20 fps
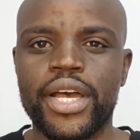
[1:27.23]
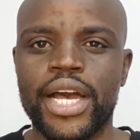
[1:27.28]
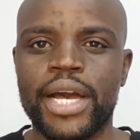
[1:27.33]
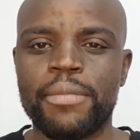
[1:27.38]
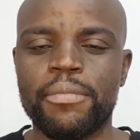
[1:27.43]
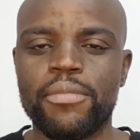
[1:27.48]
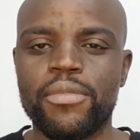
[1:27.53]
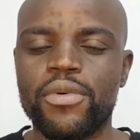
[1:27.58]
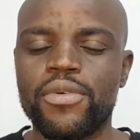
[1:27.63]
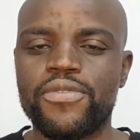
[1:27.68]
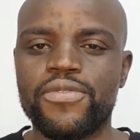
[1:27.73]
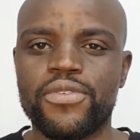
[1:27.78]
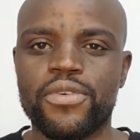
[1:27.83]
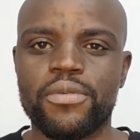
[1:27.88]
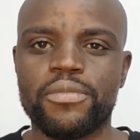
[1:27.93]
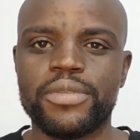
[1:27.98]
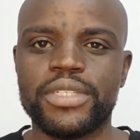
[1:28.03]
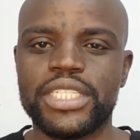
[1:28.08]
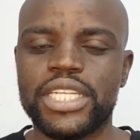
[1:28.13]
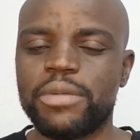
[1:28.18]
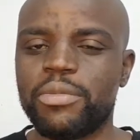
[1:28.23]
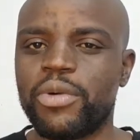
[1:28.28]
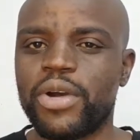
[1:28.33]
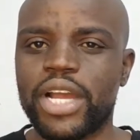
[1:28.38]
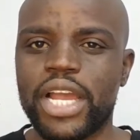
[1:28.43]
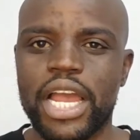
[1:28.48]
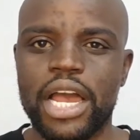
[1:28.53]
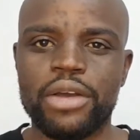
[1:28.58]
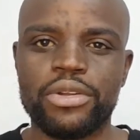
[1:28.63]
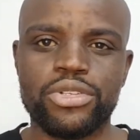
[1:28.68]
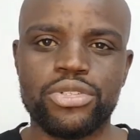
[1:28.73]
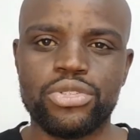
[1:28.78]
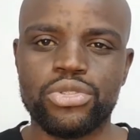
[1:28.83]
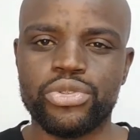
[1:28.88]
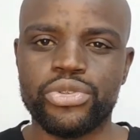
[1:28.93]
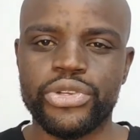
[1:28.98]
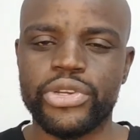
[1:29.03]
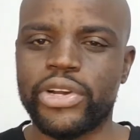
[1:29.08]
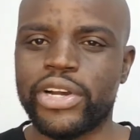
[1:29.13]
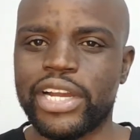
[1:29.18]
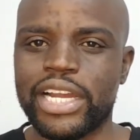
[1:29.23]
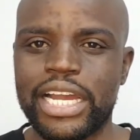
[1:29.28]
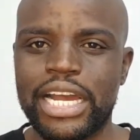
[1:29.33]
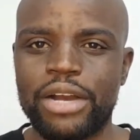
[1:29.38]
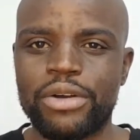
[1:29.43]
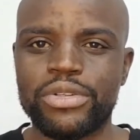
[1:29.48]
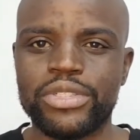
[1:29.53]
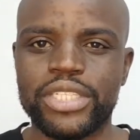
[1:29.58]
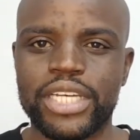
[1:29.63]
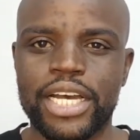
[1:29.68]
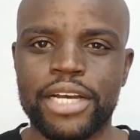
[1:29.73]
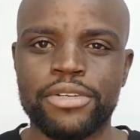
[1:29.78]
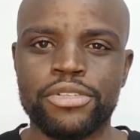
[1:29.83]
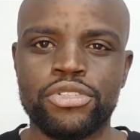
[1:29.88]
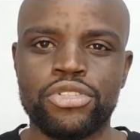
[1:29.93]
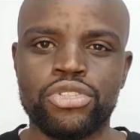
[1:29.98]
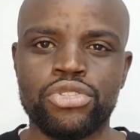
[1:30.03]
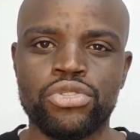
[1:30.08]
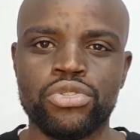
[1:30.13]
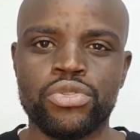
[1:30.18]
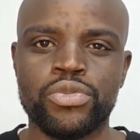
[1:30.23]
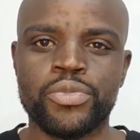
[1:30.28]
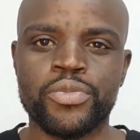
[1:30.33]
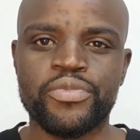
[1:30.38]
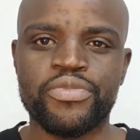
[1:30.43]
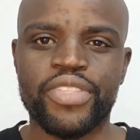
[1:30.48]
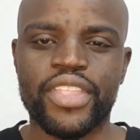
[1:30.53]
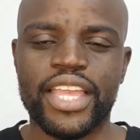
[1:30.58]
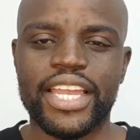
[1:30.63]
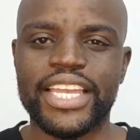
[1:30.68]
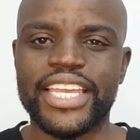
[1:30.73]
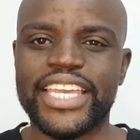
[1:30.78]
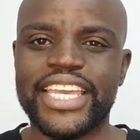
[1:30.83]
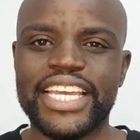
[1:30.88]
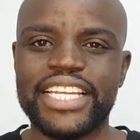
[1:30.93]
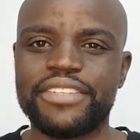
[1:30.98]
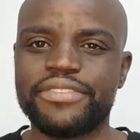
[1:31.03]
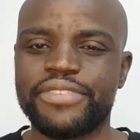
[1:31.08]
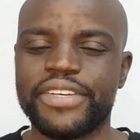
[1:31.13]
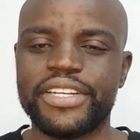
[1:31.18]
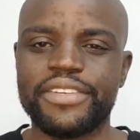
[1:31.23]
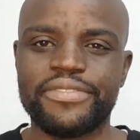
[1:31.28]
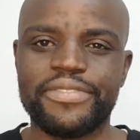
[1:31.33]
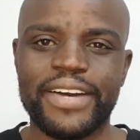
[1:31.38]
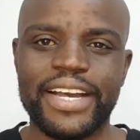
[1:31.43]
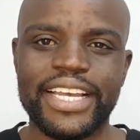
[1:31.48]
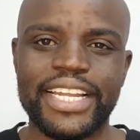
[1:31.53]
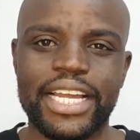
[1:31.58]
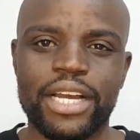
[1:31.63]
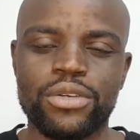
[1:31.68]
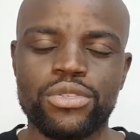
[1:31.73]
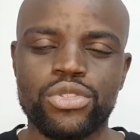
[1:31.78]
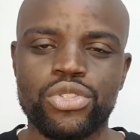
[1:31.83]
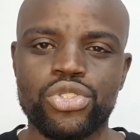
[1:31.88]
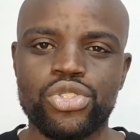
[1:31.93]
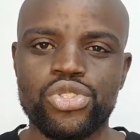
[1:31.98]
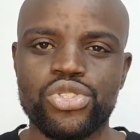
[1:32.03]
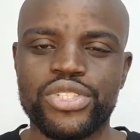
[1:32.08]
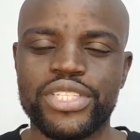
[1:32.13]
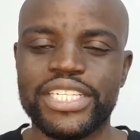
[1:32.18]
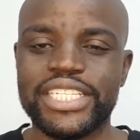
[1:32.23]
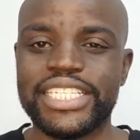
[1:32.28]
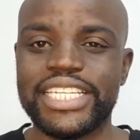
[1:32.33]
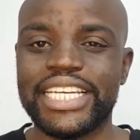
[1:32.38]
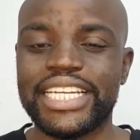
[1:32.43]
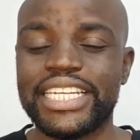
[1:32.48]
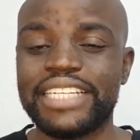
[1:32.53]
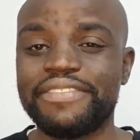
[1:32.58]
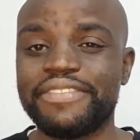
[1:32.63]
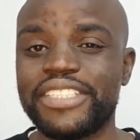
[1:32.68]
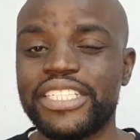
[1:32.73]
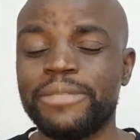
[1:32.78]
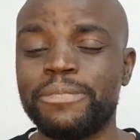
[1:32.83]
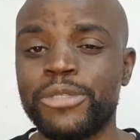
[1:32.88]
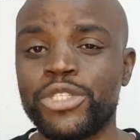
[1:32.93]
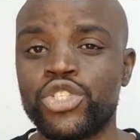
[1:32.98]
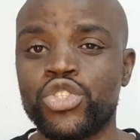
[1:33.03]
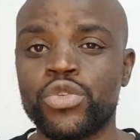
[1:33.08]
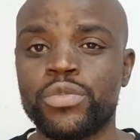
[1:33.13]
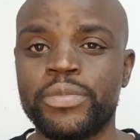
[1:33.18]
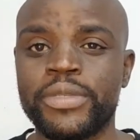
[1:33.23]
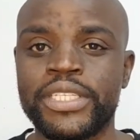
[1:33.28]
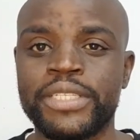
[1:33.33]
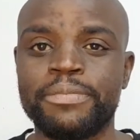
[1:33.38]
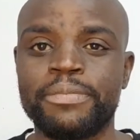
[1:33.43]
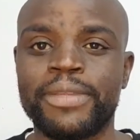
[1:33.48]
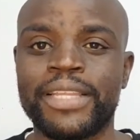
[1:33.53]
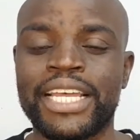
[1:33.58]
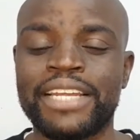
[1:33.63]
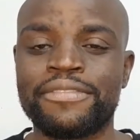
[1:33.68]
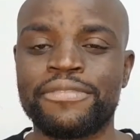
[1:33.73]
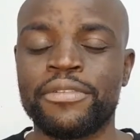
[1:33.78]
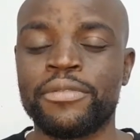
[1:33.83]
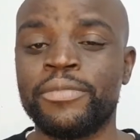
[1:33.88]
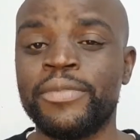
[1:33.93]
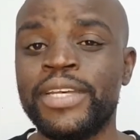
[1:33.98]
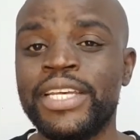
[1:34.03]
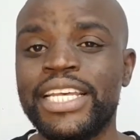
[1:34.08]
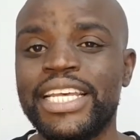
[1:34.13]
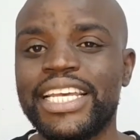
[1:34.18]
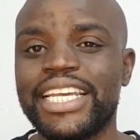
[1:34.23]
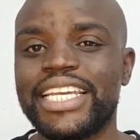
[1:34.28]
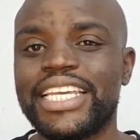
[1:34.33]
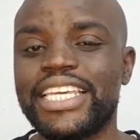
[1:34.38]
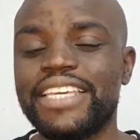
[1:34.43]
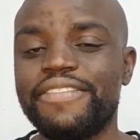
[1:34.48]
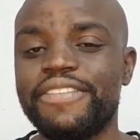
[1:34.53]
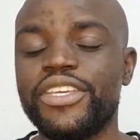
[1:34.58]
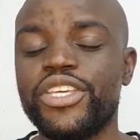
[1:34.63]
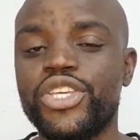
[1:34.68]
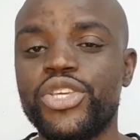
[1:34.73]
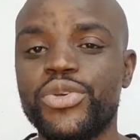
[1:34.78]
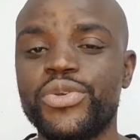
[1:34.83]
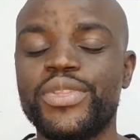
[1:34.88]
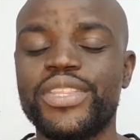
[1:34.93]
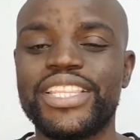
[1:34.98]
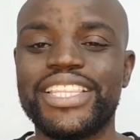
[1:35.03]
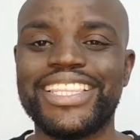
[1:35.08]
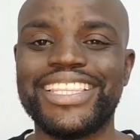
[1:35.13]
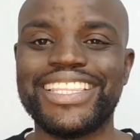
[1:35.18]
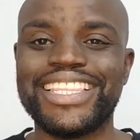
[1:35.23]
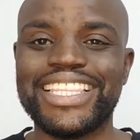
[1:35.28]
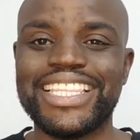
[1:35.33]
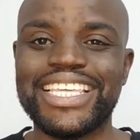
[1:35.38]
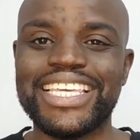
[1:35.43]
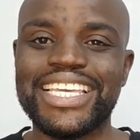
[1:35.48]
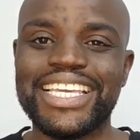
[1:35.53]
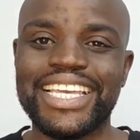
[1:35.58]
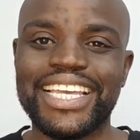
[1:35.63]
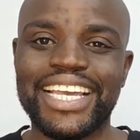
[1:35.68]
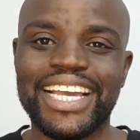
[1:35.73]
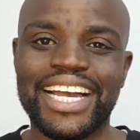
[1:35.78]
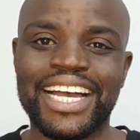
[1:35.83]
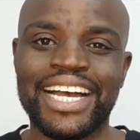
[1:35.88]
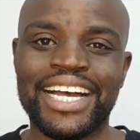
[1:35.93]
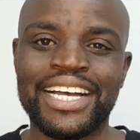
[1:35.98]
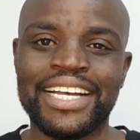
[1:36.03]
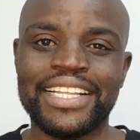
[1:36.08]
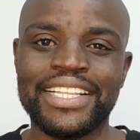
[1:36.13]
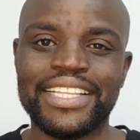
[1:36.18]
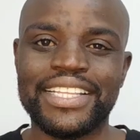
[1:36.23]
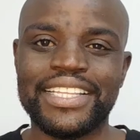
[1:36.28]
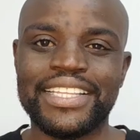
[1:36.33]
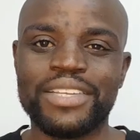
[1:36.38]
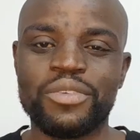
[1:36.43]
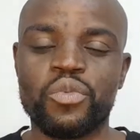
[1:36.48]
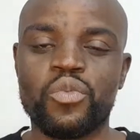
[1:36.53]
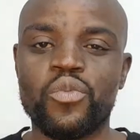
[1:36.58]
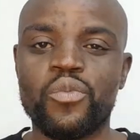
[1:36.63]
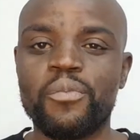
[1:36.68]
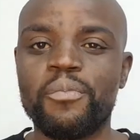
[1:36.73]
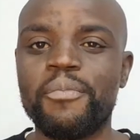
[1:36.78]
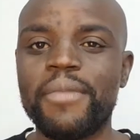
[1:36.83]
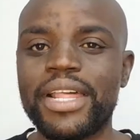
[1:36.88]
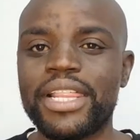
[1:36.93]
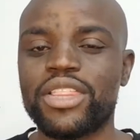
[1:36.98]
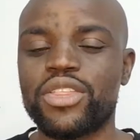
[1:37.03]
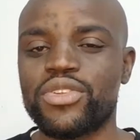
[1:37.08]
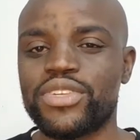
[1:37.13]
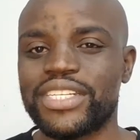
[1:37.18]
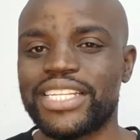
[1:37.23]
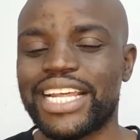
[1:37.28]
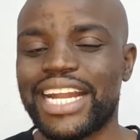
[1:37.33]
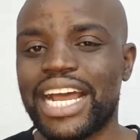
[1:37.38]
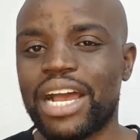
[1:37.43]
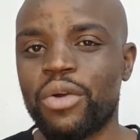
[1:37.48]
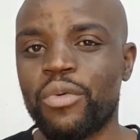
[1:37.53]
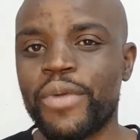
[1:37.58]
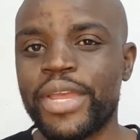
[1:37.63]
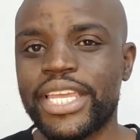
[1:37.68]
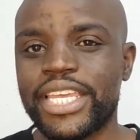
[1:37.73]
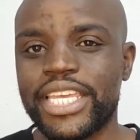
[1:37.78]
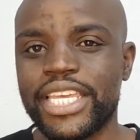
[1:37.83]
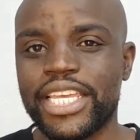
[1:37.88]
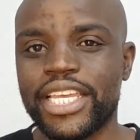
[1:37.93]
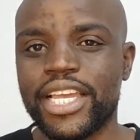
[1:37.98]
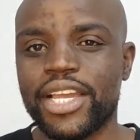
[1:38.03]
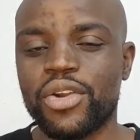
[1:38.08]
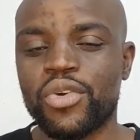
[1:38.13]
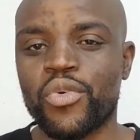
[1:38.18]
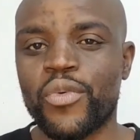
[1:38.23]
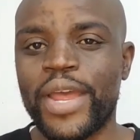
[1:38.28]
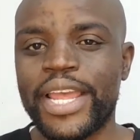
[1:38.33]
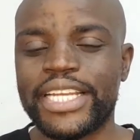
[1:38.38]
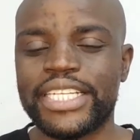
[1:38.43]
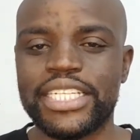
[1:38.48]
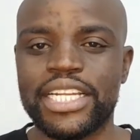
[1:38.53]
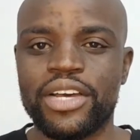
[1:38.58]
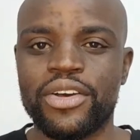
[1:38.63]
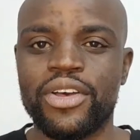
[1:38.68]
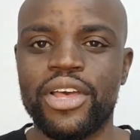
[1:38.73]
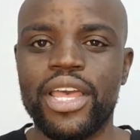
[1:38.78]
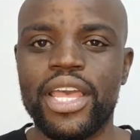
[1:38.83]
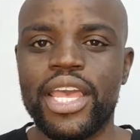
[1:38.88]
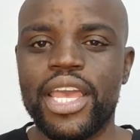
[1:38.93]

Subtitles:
move from demo account to real account, how to get verified, how to use the Deriv DP2P platform, giving you the methods that are working right now.